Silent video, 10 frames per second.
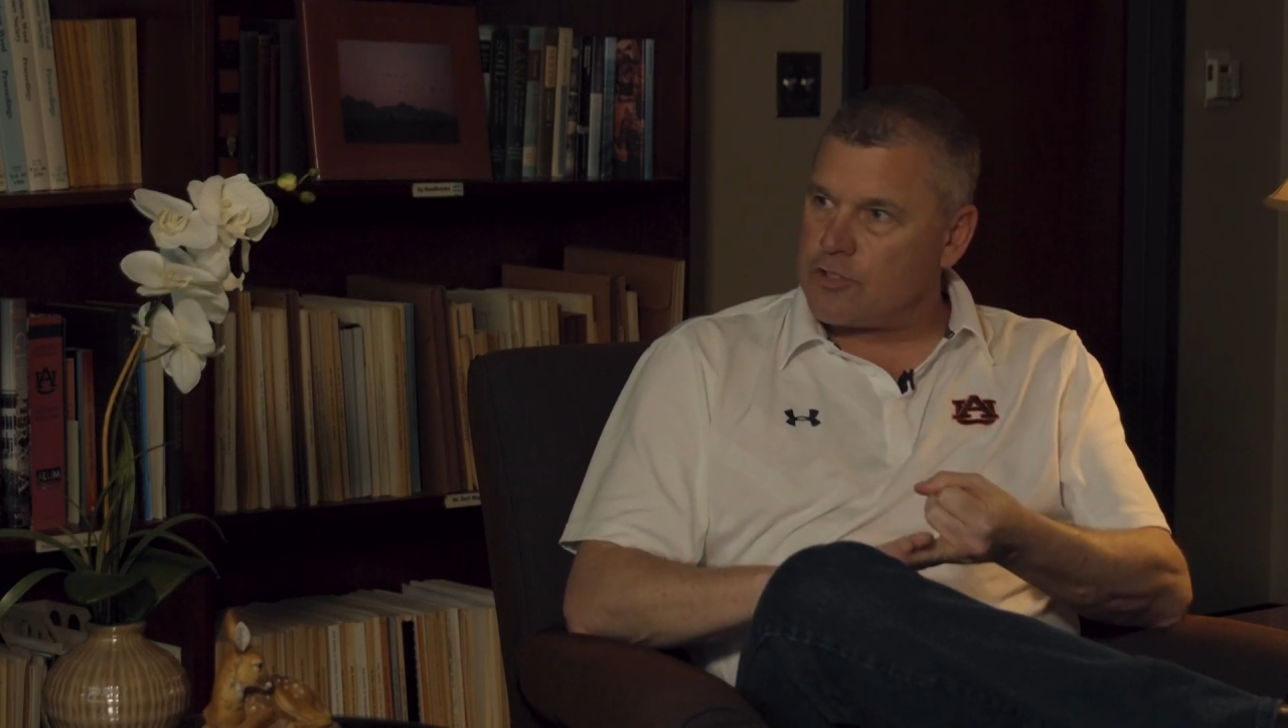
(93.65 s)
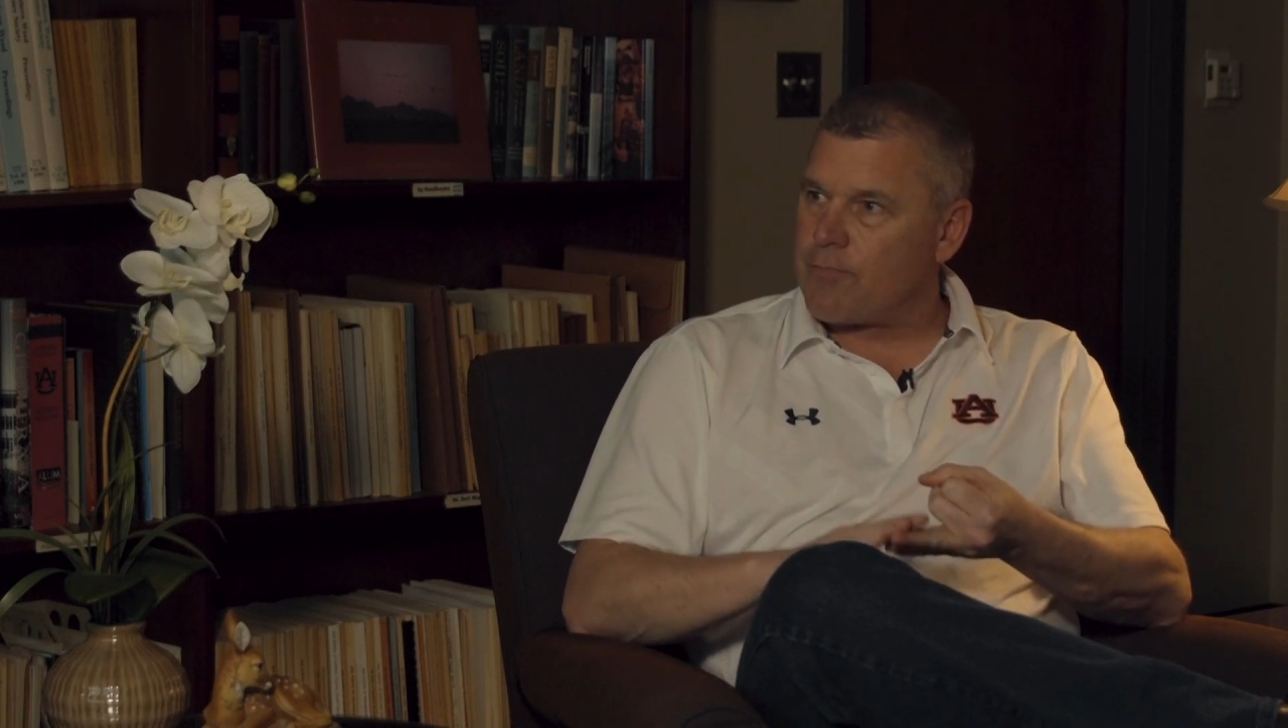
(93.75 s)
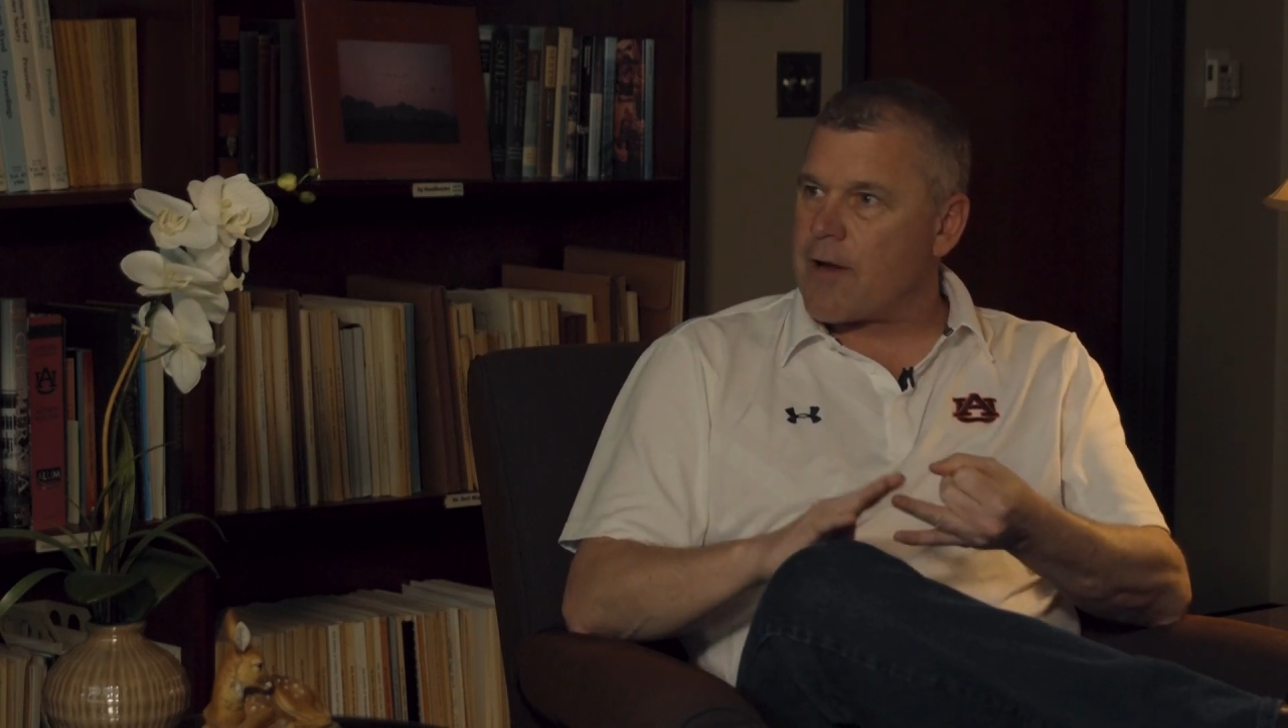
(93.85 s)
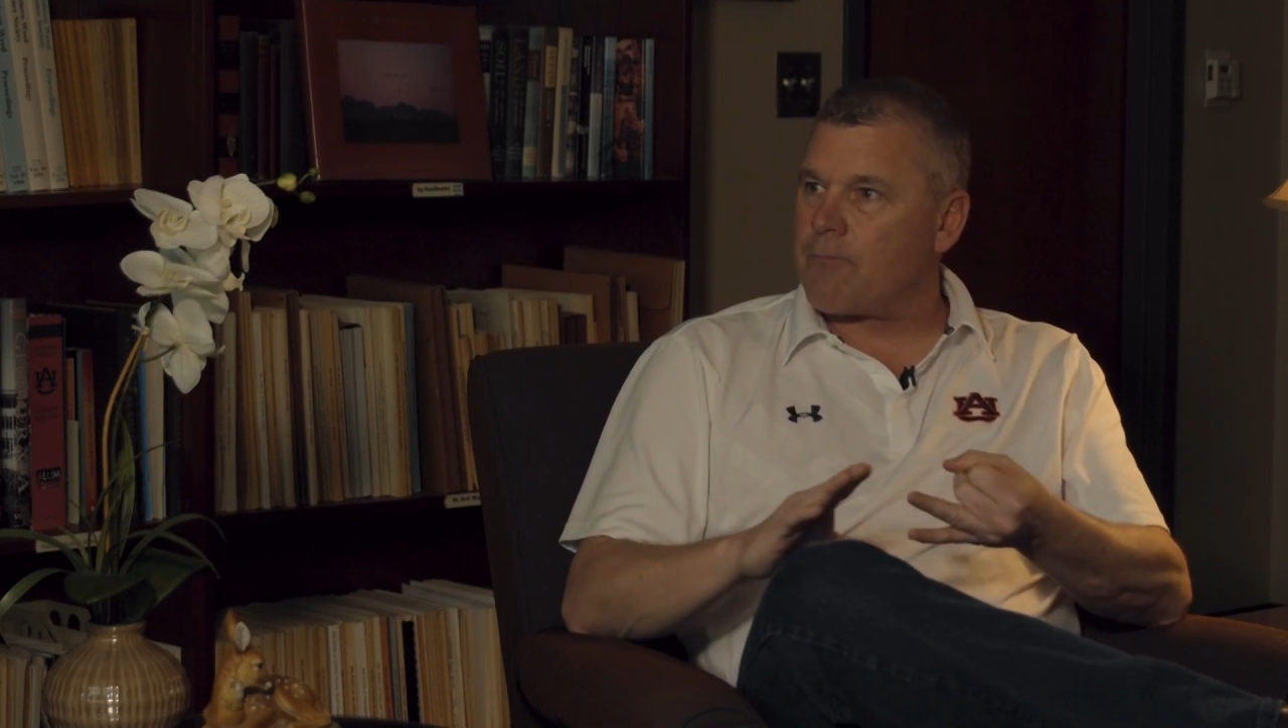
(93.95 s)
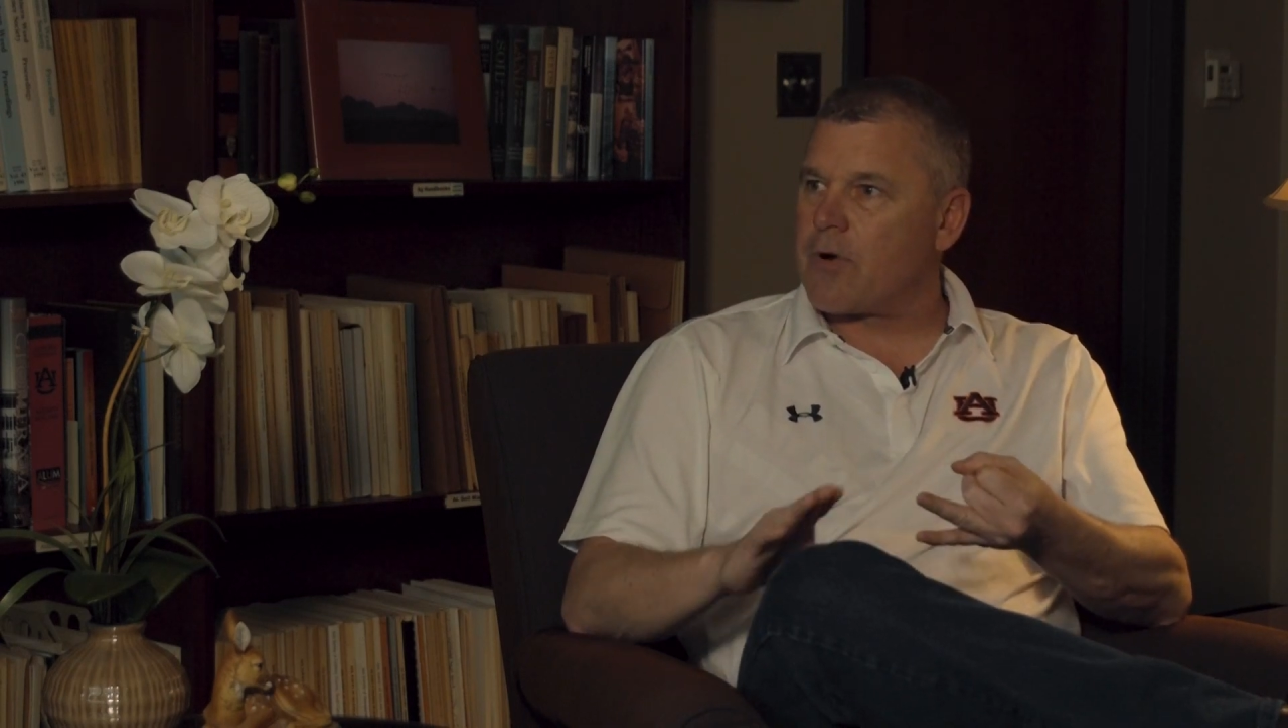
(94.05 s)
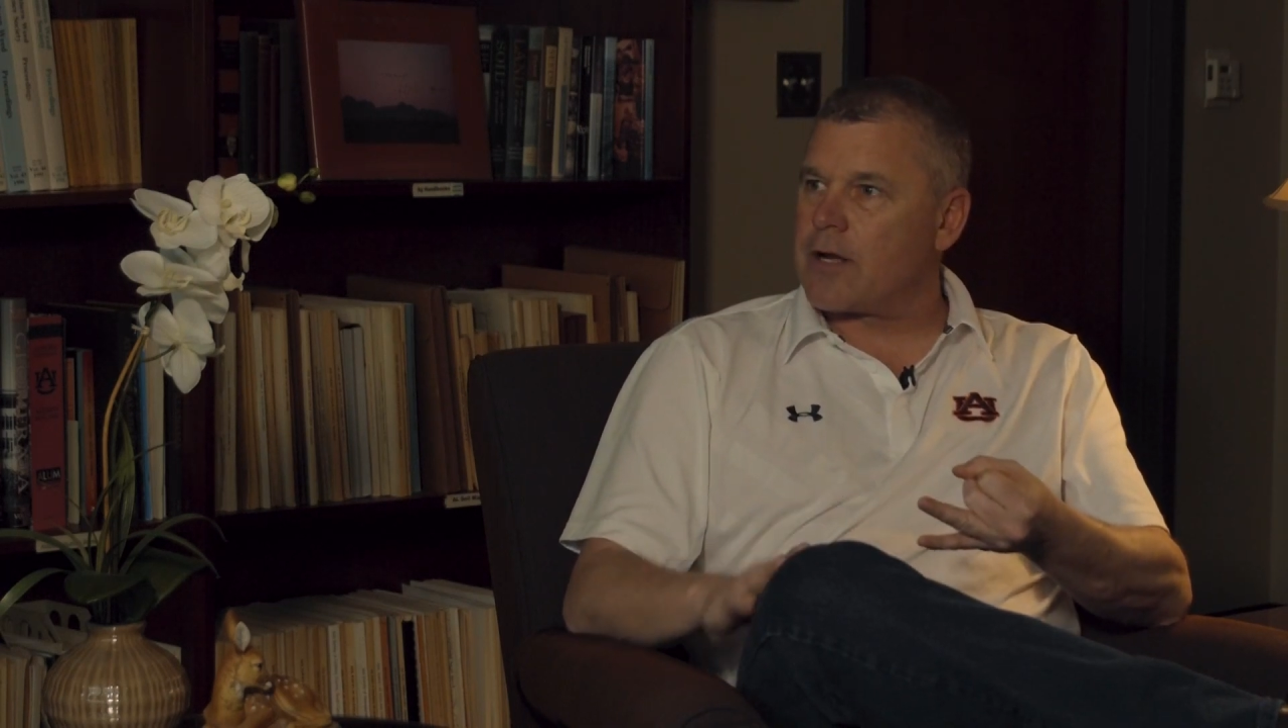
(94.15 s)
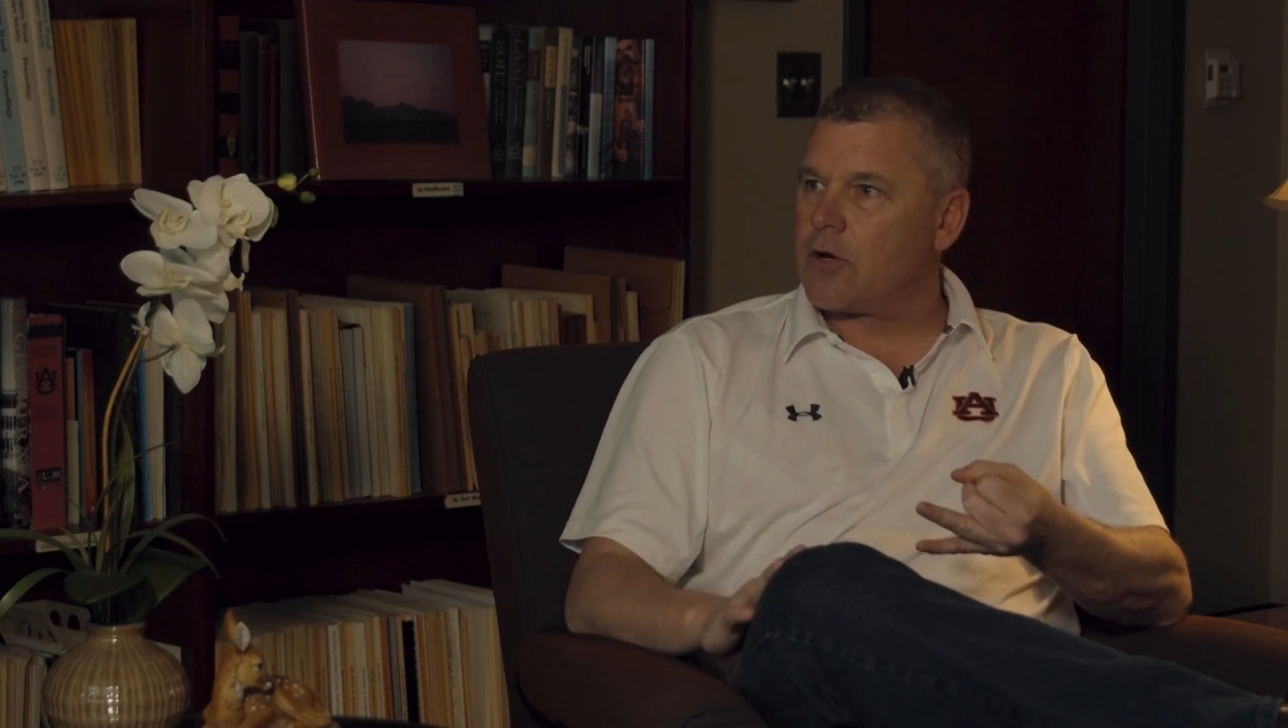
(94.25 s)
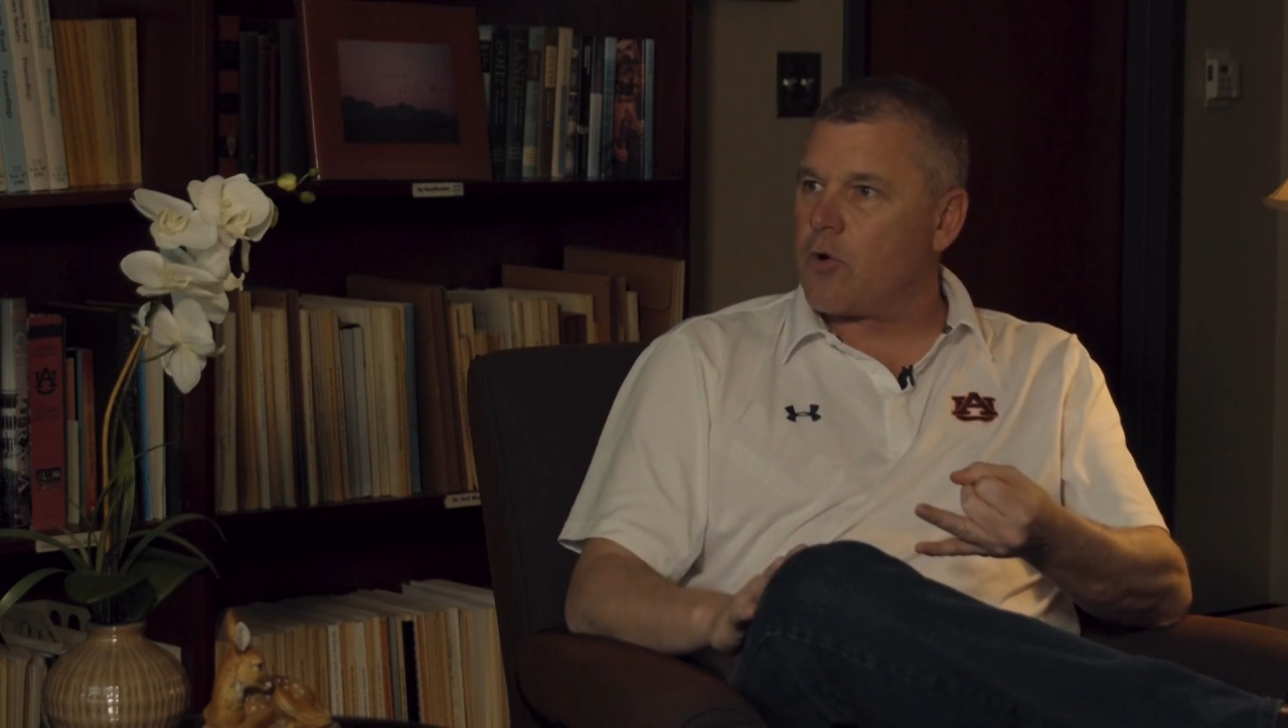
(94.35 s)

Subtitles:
bred